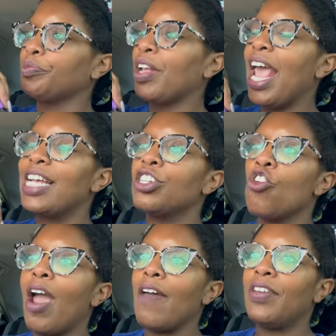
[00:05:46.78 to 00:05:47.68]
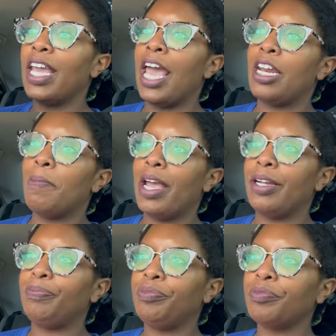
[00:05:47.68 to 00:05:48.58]
He has graphic
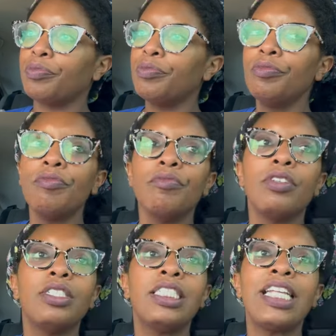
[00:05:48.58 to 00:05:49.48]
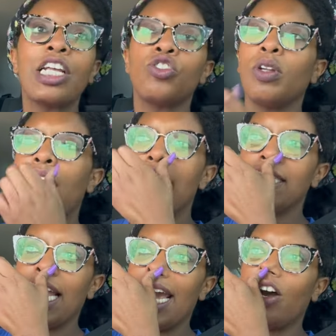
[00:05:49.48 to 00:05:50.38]
anime,
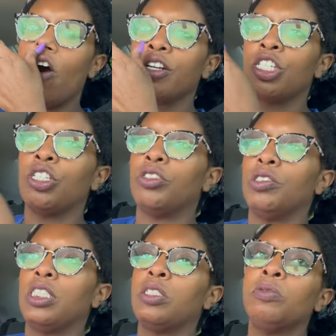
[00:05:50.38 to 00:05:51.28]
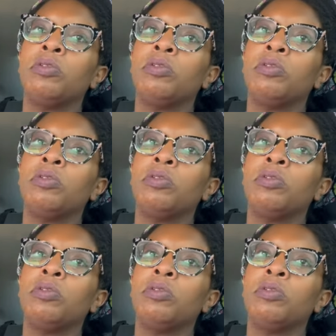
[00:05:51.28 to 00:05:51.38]
sexualized cartoons.